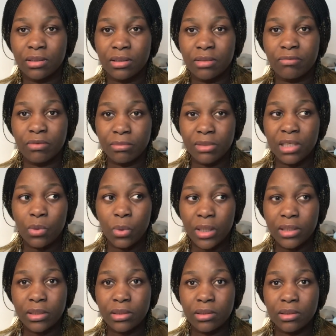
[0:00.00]
From day
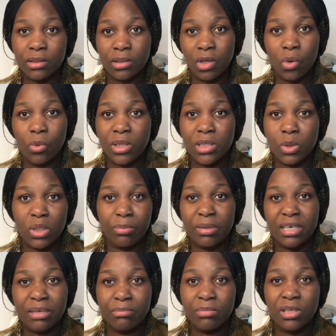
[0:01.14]
one, know what is your
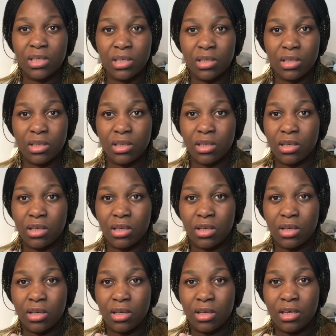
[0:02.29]
plan B.
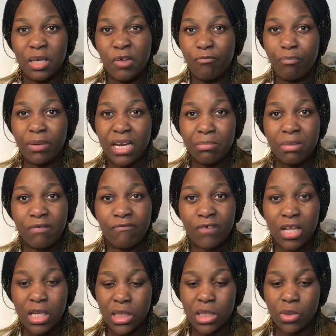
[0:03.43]
If plan B
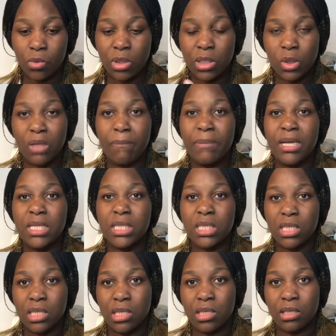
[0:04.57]
fails, what is your plan
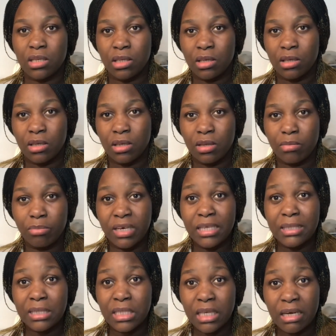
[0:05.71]
C? Plan
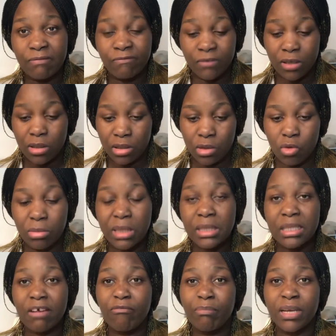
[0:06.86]
C can fail. You must
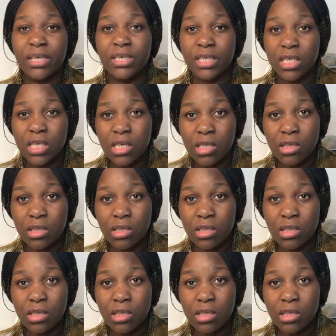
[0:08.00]
have plan D.